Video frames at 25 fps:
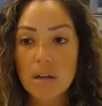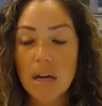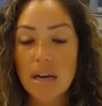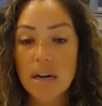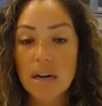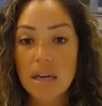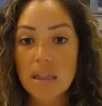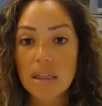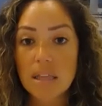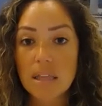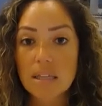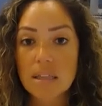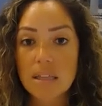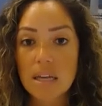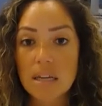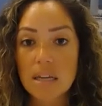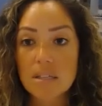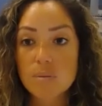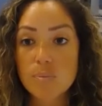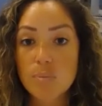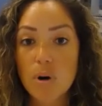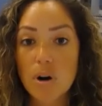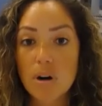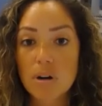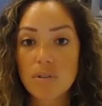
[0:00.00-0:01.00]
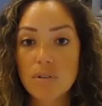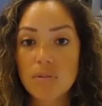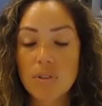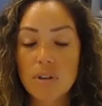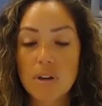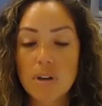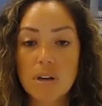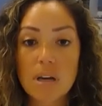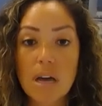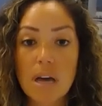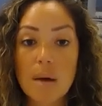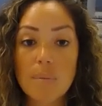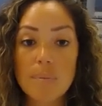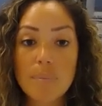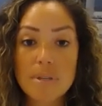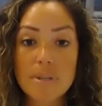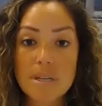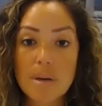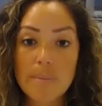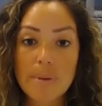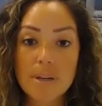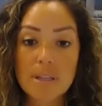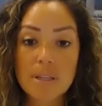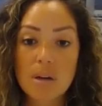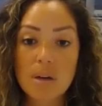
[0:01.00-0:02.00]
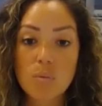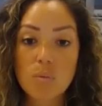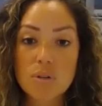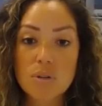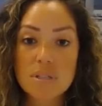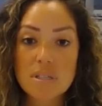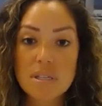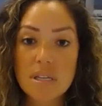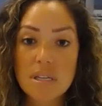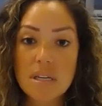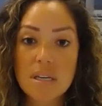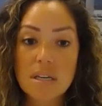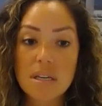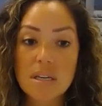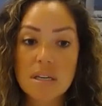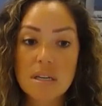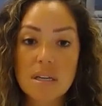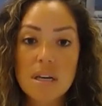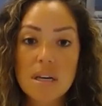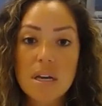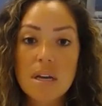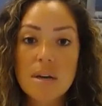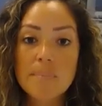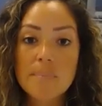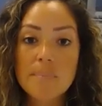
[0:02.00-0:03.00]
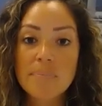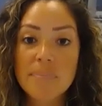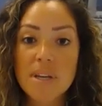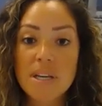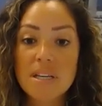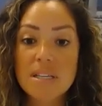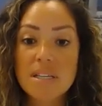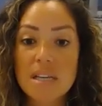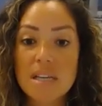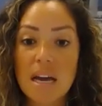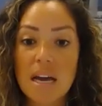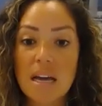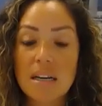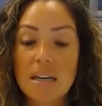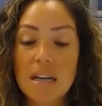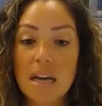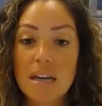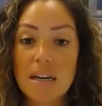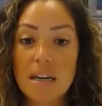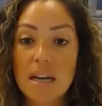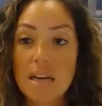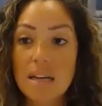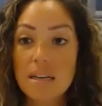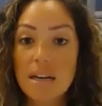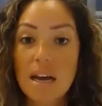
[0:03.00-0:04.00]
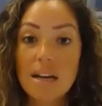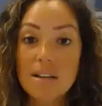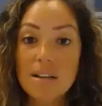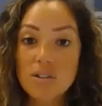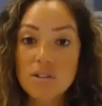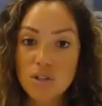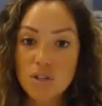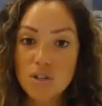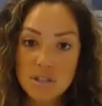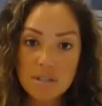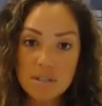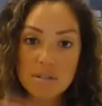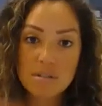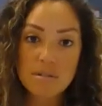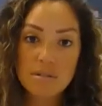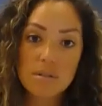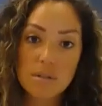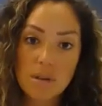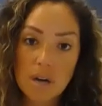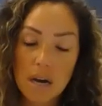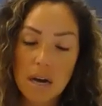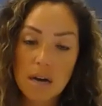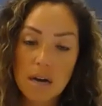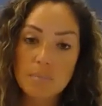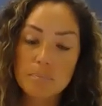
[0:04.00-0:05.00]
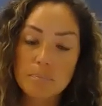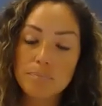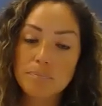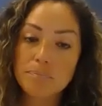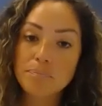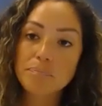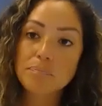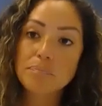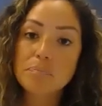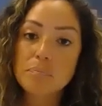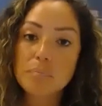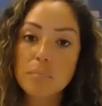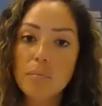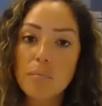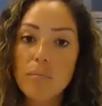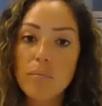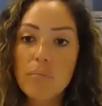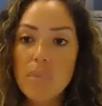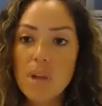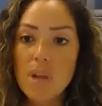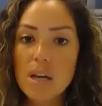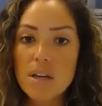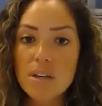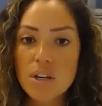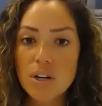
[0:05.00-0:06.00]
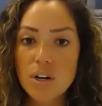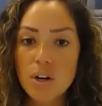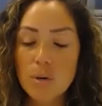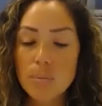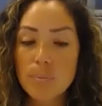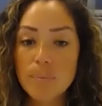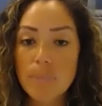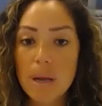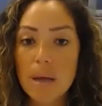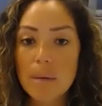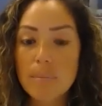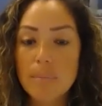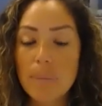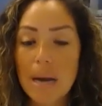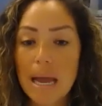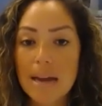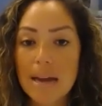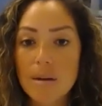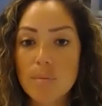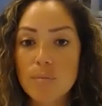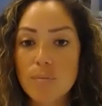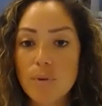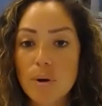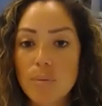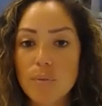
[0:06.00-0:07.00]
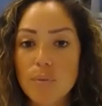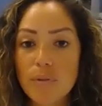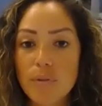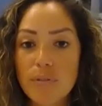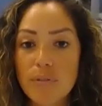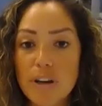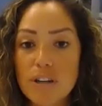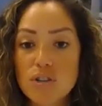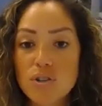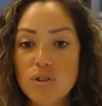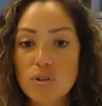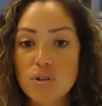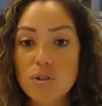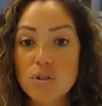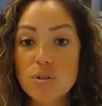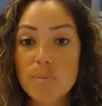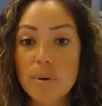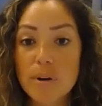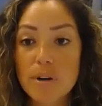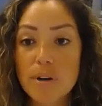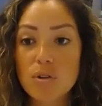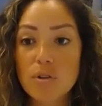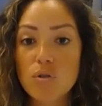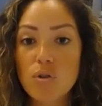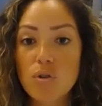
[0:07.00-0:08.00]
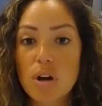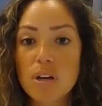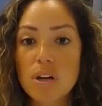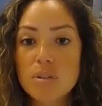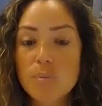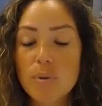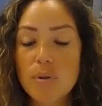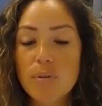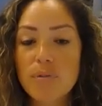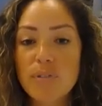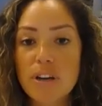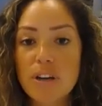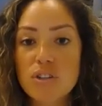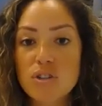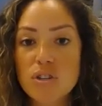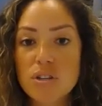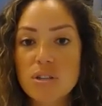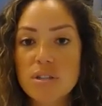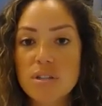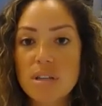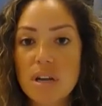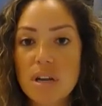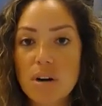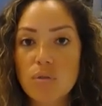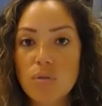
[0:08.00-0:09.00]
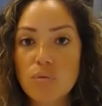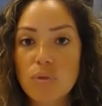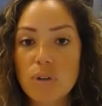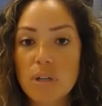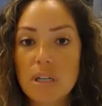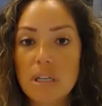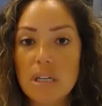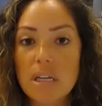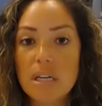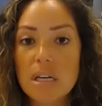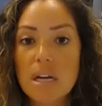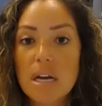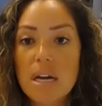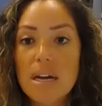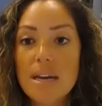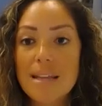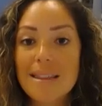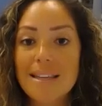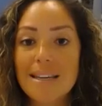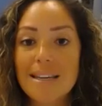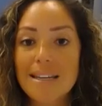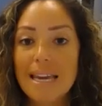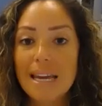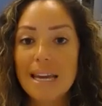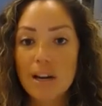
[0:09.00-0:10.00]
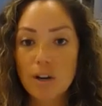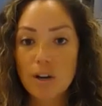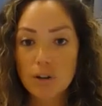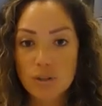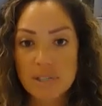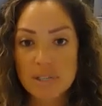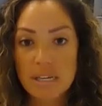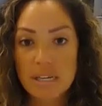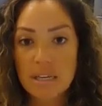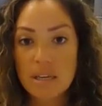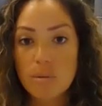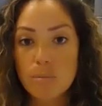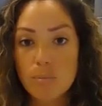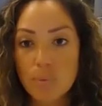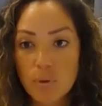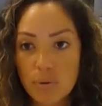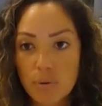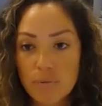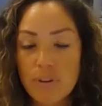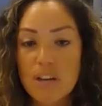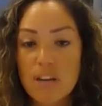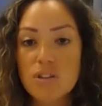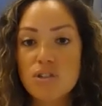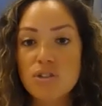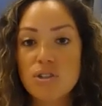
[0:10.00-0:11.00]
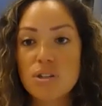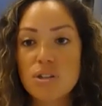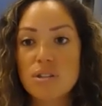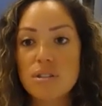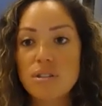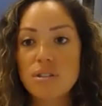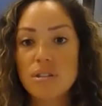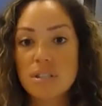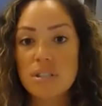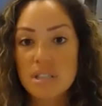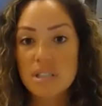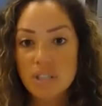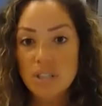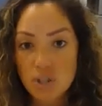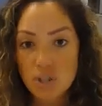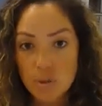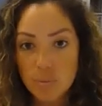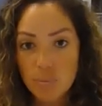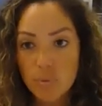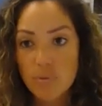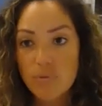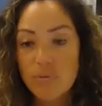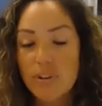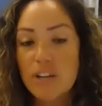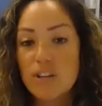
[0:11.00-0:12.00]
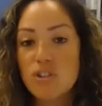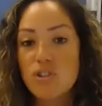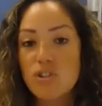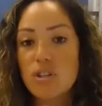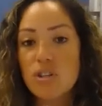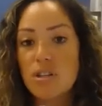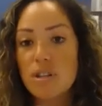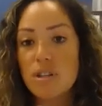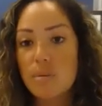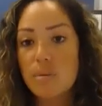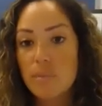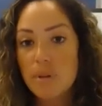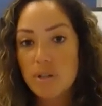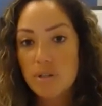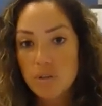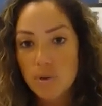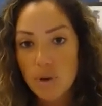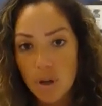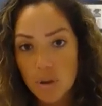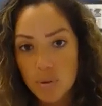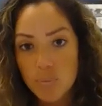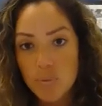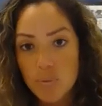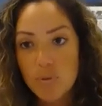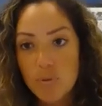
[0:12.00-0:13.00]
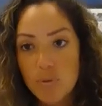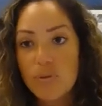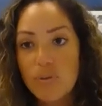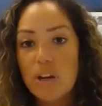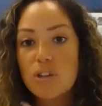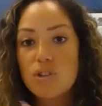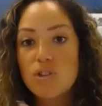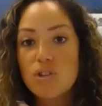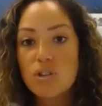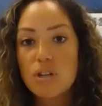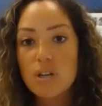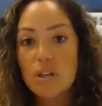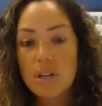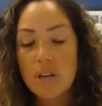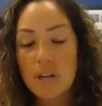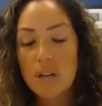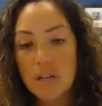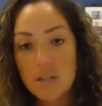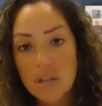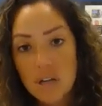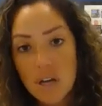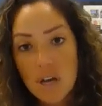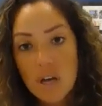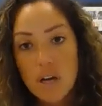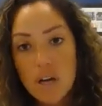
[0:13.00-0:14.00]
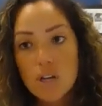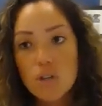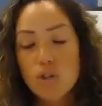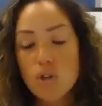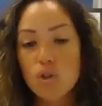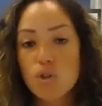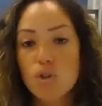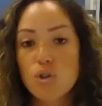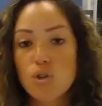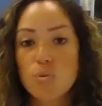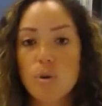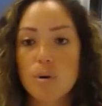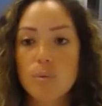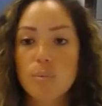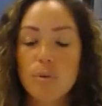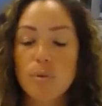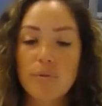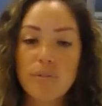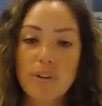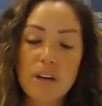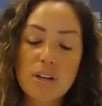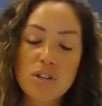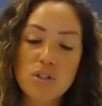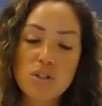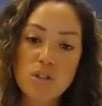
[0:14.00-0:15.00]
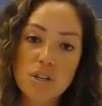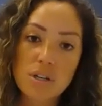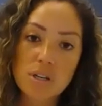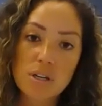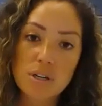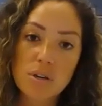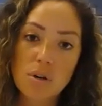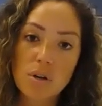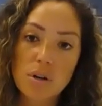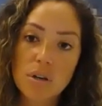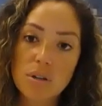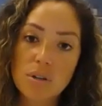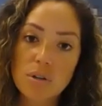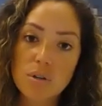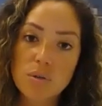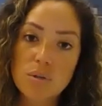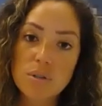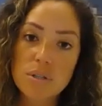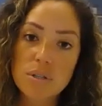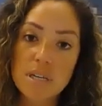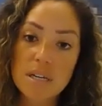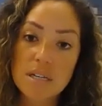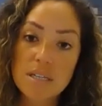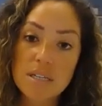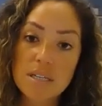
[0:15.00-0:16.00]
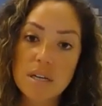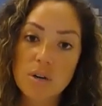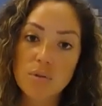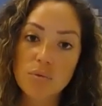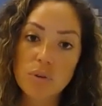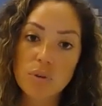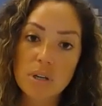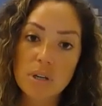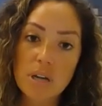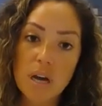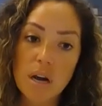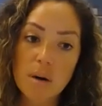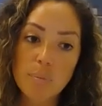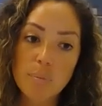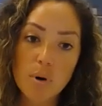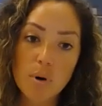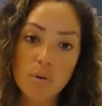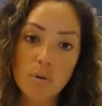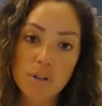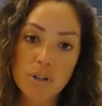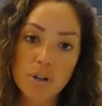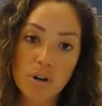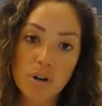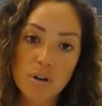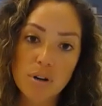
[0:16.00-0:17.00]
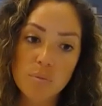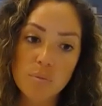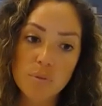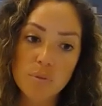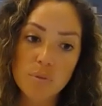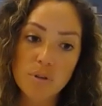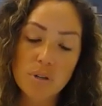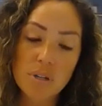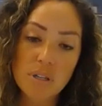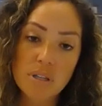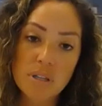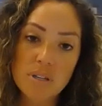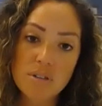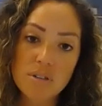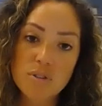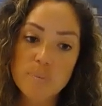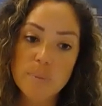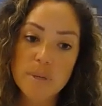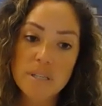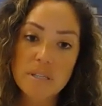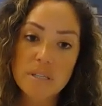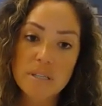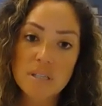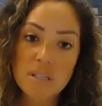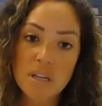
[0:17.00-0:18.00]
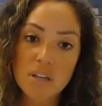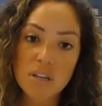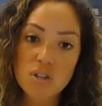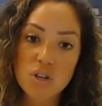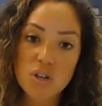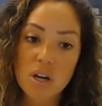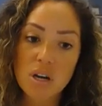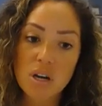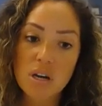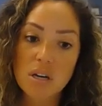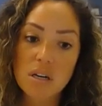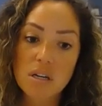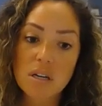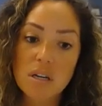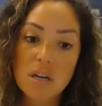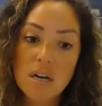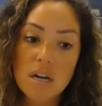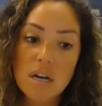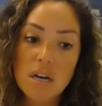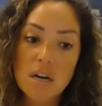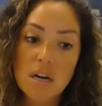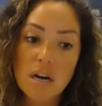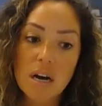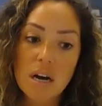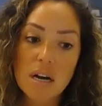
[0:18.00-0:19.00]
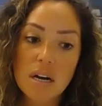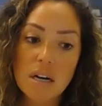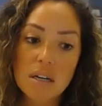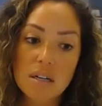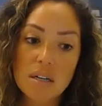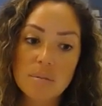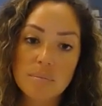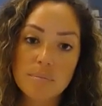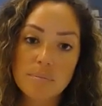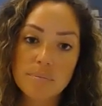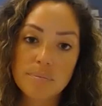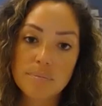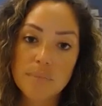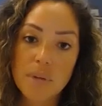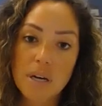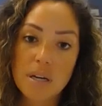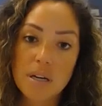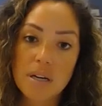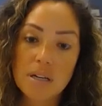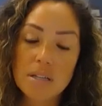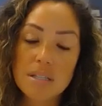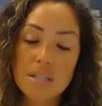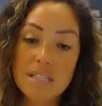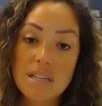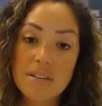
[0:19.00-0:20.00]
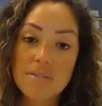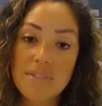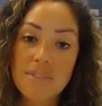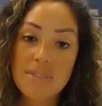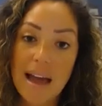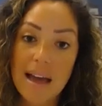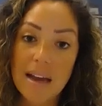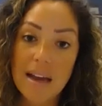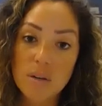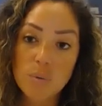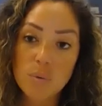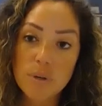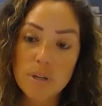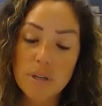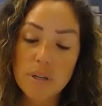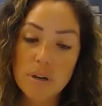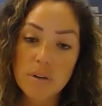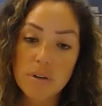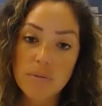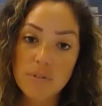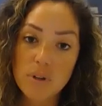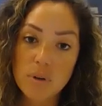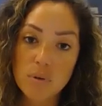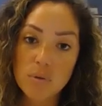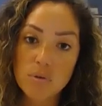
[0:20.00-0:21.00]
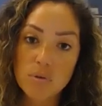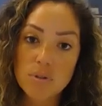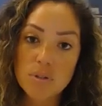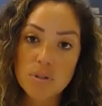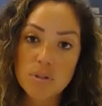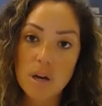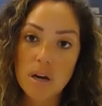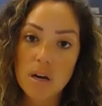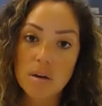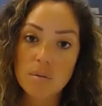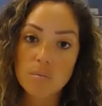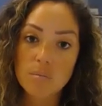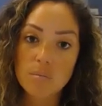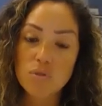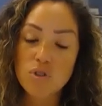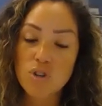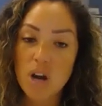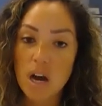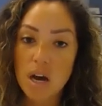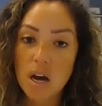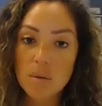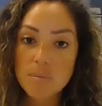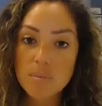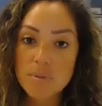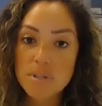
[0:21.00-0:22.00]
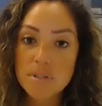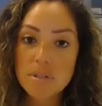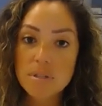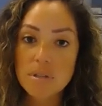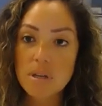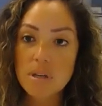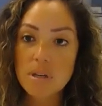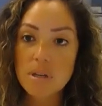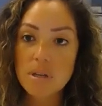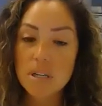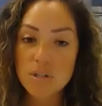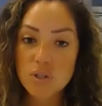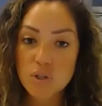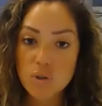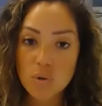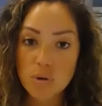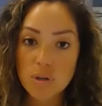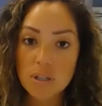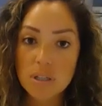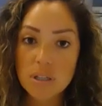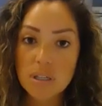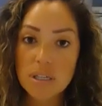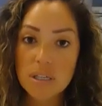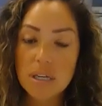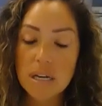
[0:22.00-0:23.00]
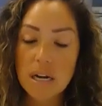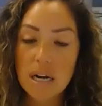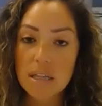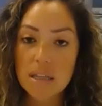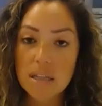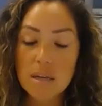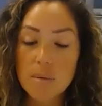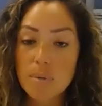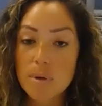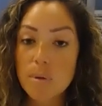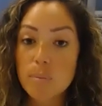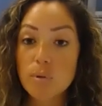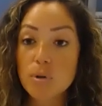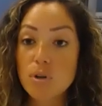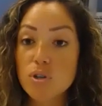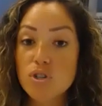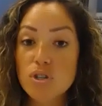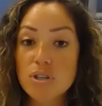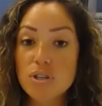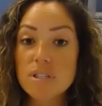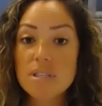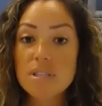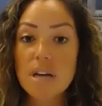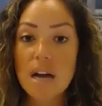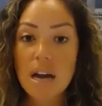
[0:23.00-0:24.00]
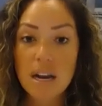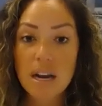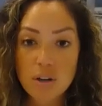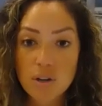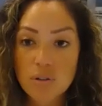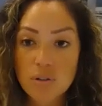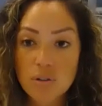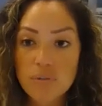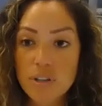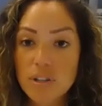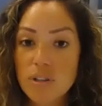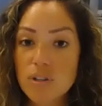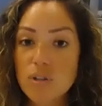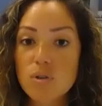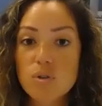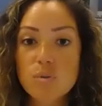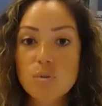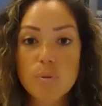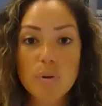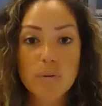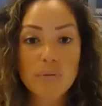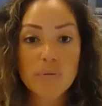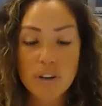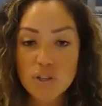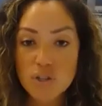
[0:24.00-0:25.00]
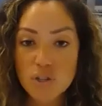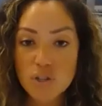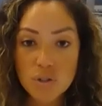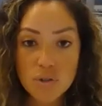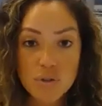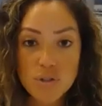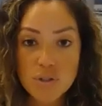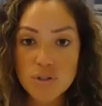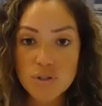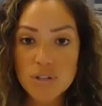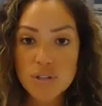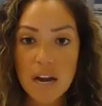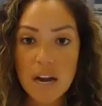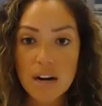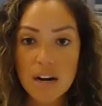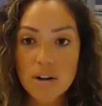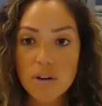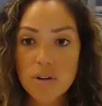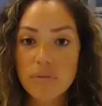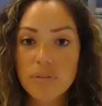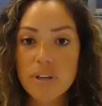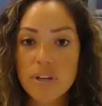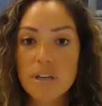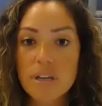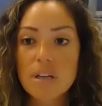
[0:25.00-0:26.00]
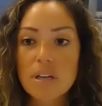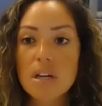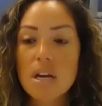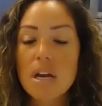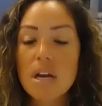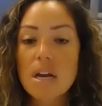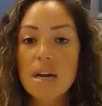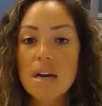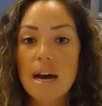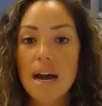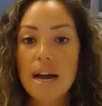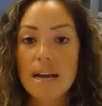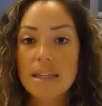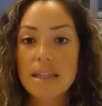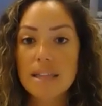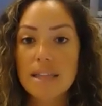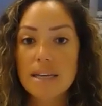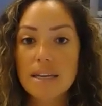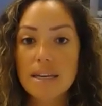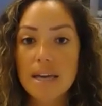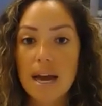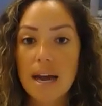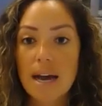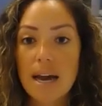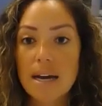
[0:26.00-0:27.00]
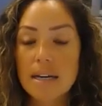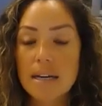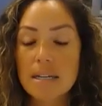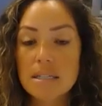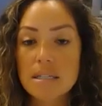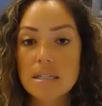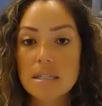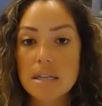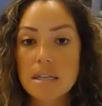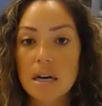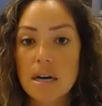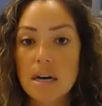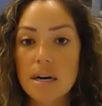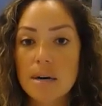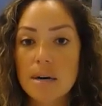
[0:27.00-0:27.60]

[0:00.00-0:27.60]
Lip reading: And I think that's part of the epidemic that we're seeing, is that, and not just, Black and Brown professionals, but across professions that are really the caretaking professions, the teaching profession, the mental health profession, and social work profession, and all of those things that are really upholding our community. There's been such a devaluing of those jobs historically, and I think people are just tired of it. Those professionals are tired of it. I think as